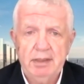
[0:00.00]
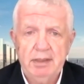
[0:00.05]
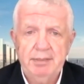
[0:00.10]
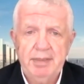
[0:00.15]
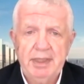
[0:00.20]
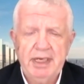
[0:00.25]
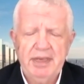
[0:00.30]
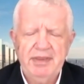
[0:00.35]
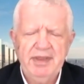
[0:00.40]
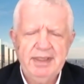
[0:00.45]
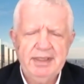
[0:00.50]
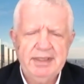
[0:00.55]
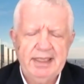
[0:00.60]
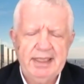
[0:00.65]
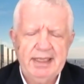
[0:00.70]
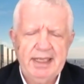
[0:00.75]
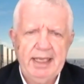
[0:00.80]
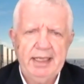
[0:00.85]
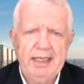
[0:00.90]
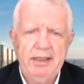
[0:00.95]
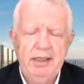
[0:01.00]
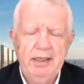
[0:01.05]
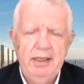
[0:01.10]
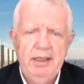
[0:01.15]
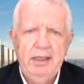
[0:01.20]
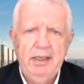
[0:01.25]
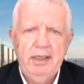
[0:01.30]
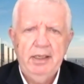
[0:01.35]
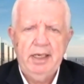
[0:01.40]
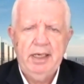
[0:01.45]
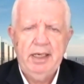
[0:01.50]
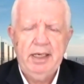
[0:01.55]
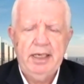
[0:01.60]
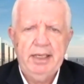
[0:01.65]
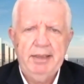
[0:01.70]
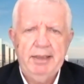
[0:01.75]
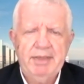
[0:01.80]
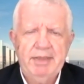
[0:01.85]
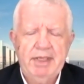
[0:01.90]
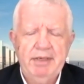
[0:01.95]
But I think today,
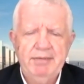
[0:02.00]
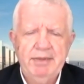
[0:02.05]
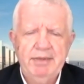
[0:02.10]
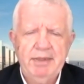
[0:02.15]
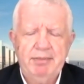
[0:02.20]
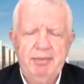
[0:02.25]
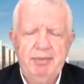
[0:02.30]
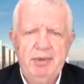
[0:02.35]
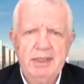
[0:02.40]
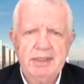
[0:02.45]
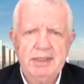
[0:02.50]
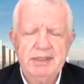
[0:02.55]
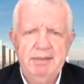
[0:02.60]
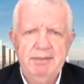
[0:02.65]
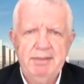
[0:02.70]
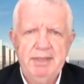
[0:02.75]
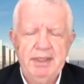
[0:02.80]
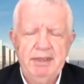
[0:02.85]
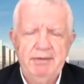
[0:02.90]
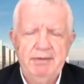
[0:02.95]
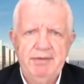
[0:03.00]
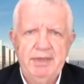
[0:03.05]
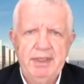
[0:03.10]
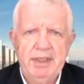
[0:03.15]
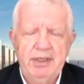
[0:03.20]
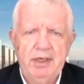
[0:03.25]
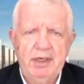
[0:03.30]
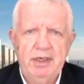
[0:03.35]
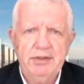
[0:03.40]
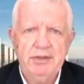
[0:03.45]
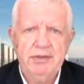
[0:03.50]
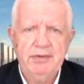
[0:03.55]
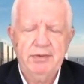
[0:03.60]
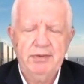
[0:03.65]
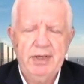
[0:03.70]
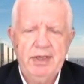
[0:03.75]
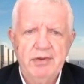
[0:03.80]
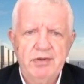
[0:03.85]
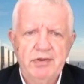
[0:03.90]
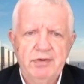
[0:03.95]
um, given the proximity of the
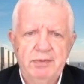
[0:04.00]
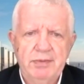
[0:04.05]
inauguration,